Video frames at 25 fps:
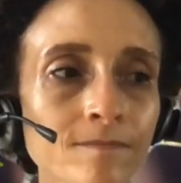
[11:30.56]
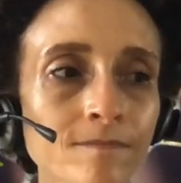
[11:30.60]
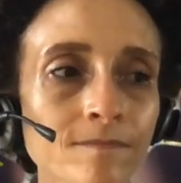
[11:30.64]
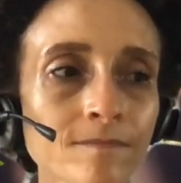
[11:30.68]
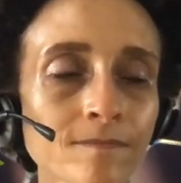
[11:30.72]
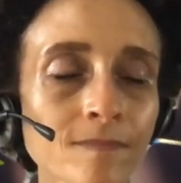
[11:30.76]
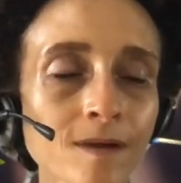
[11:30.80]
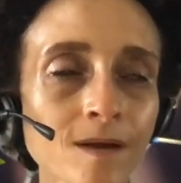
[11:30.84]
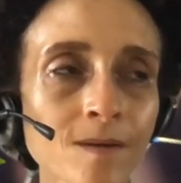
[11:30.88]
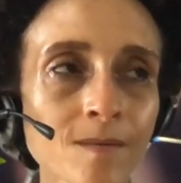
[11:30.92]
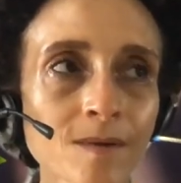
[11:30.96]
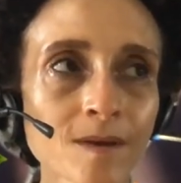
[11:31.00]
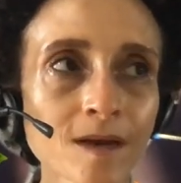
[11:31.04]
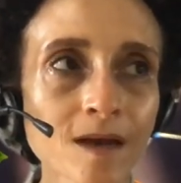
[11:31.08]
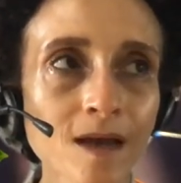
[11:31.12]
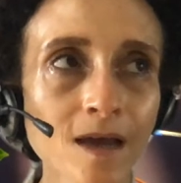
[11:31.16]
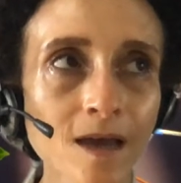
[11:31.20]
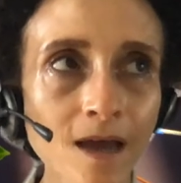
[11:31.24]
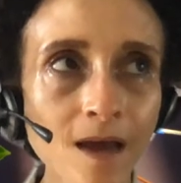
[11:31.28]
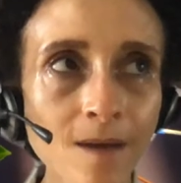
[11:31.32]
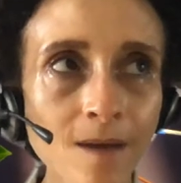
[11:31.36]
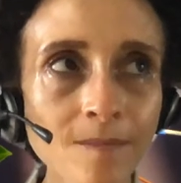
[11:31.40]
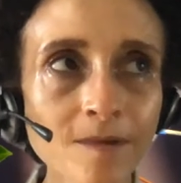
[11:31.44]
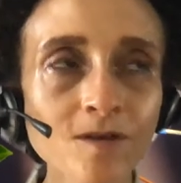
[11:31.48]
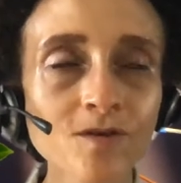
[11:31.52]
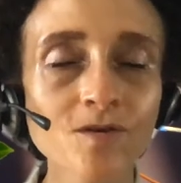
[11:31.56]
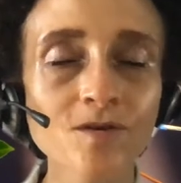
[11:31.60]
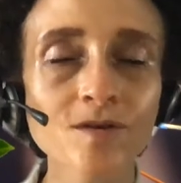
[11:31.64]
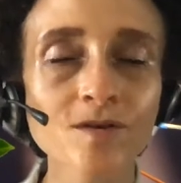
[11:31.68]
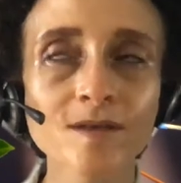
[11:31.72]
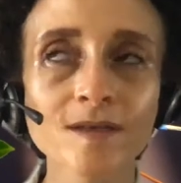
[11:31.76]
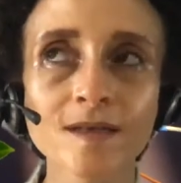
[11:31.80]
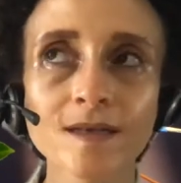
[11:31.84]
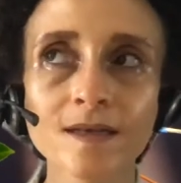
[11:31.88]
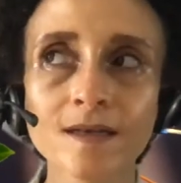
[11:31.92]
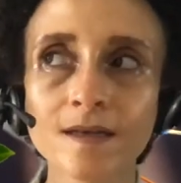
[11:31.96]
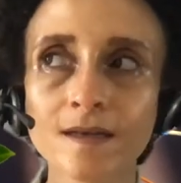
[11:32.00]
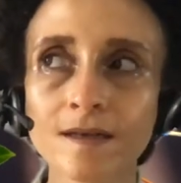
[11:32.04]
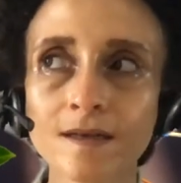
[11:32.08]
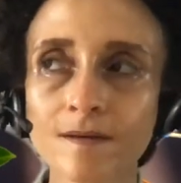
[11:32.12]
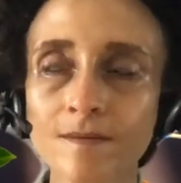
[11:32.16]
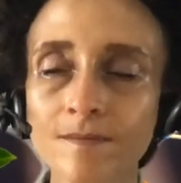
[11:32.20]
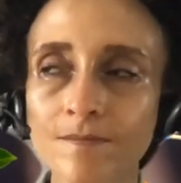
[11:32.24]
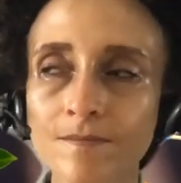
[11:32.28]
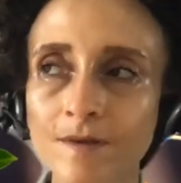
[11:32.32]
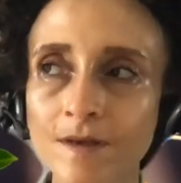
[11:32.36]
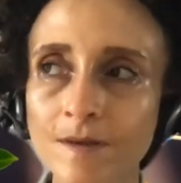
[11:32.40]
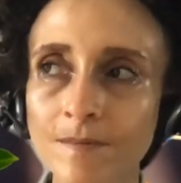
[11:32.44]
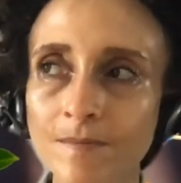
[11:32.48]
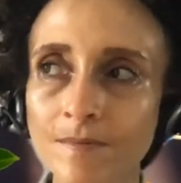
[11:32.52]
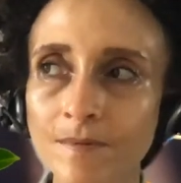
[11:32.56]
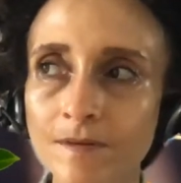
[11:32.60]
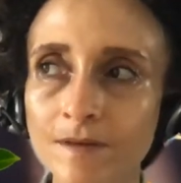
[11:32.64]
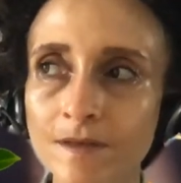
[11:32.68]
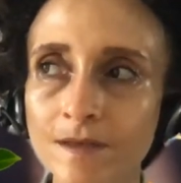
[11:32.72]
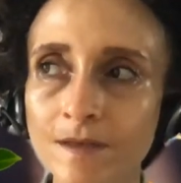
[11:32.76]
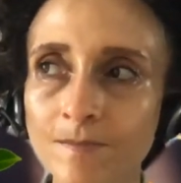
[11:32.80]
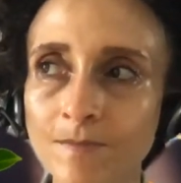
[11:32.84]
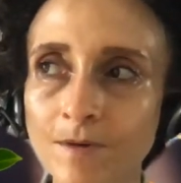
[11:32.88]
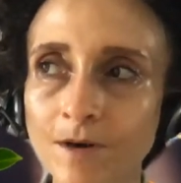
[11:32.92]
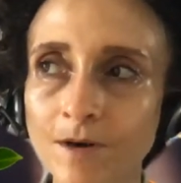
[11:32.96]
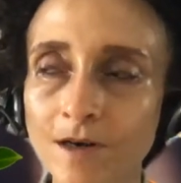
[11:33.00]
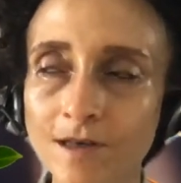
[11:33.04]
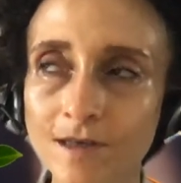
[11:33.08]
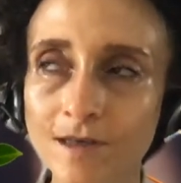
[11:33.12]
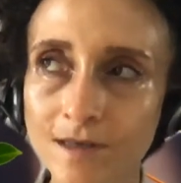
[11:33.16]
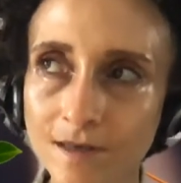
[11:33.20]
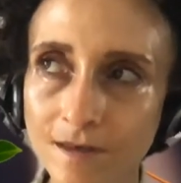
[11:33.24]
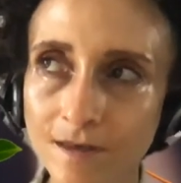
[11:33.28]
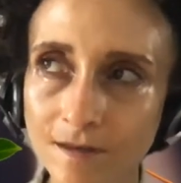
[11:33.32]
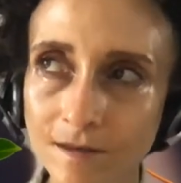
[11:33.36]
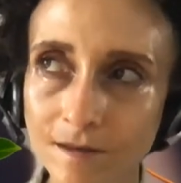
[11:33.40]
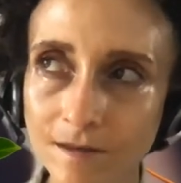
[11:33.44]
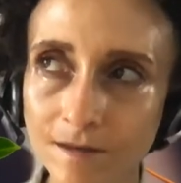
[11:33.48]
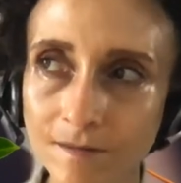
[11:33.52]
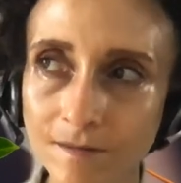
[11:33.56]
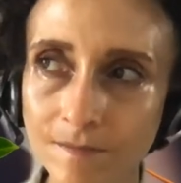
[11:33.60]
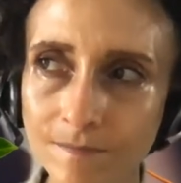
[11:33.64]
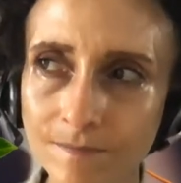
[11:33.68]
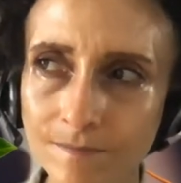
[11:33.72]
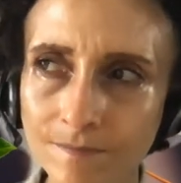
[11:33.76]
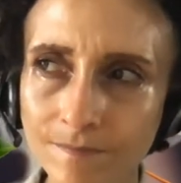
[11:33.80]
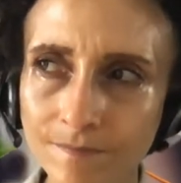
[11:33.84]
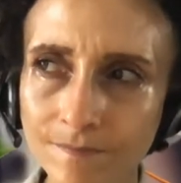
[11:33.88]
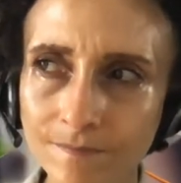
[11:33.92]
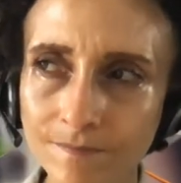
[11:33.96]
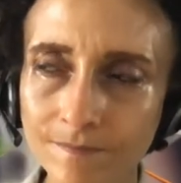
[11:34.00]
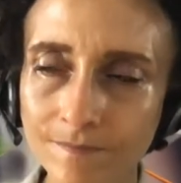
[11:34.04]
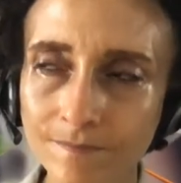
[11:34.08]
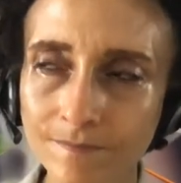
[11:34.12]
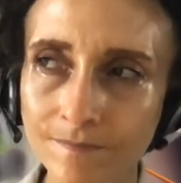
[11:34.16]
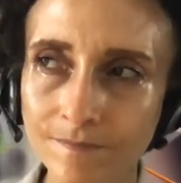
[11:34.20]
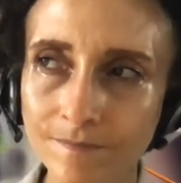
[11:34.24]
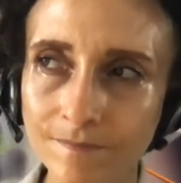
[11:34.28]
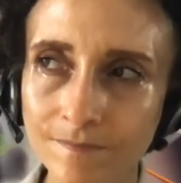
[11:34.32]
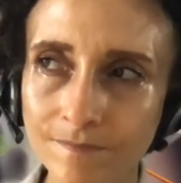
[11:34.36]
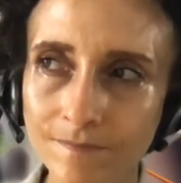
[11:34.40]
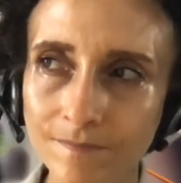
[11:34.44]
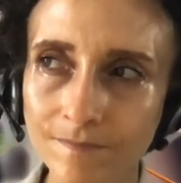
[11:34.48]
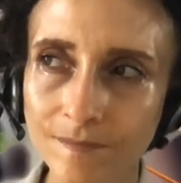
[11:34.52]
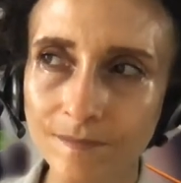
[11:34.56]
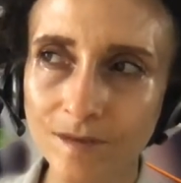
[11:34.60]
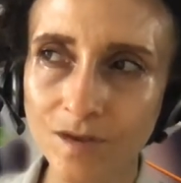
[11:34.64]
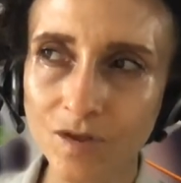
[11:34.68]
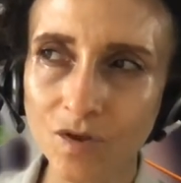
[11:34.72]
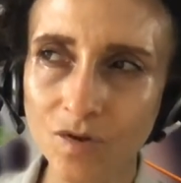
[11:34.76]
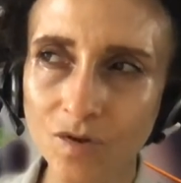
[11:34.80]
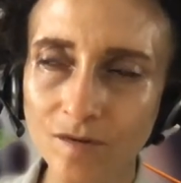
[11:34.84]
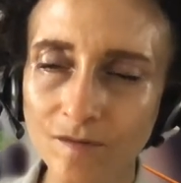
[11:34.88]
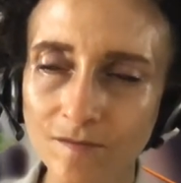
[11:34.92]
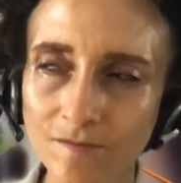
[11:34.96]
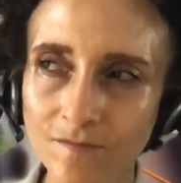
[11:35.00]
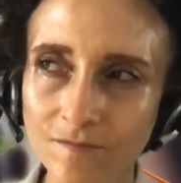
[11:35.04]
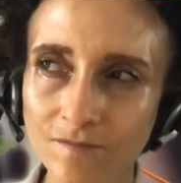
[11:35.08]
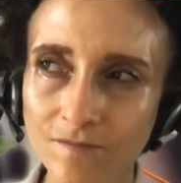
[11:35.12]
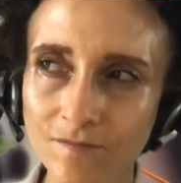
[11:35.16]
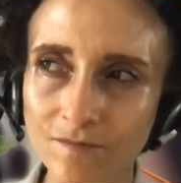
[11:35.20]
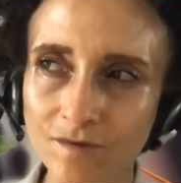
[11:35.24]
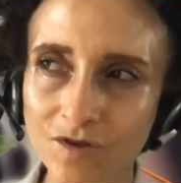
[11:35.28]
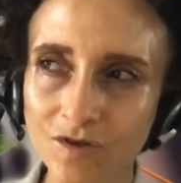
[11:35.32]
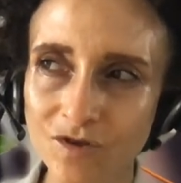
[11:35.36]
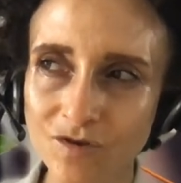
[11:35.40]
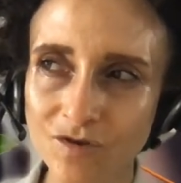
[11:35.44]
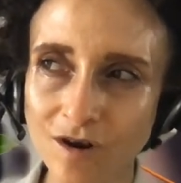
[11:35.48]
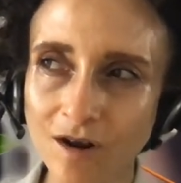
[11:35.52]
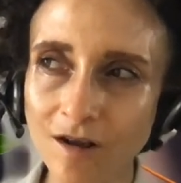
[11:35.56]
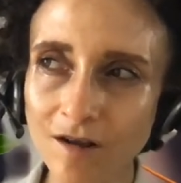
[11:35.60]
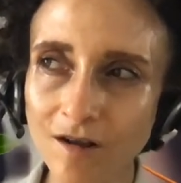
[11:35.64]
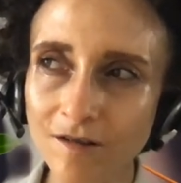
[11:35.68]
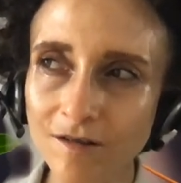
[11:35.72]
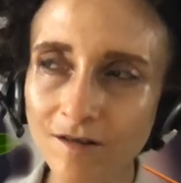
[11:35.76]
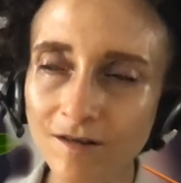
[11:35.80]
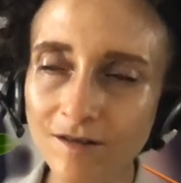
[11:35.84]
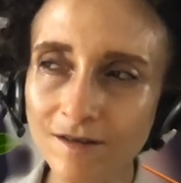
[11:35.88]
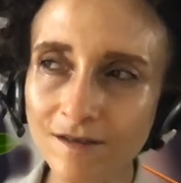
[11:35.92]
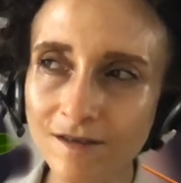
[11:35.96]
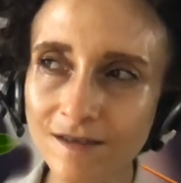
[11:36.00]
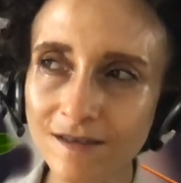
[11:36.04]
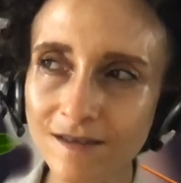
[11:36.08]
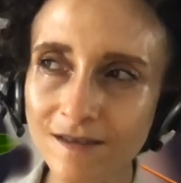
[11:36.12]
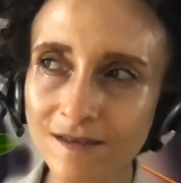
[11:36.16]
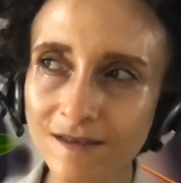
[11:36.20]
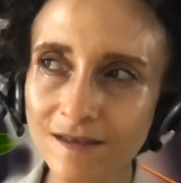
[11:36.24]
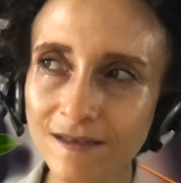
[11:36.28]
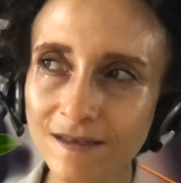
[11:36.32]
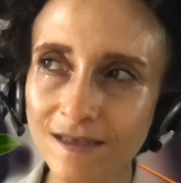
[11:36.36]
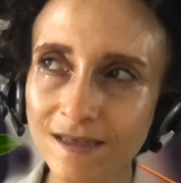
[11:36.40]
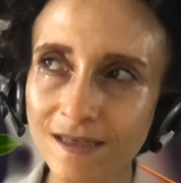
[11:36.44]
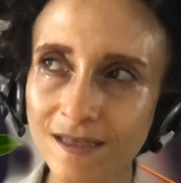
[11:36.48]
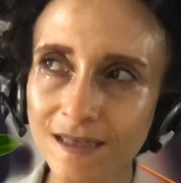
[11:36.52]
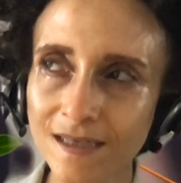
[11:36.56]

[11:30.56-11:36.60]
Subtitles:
I mean, I am interested in people's personal sort of struggles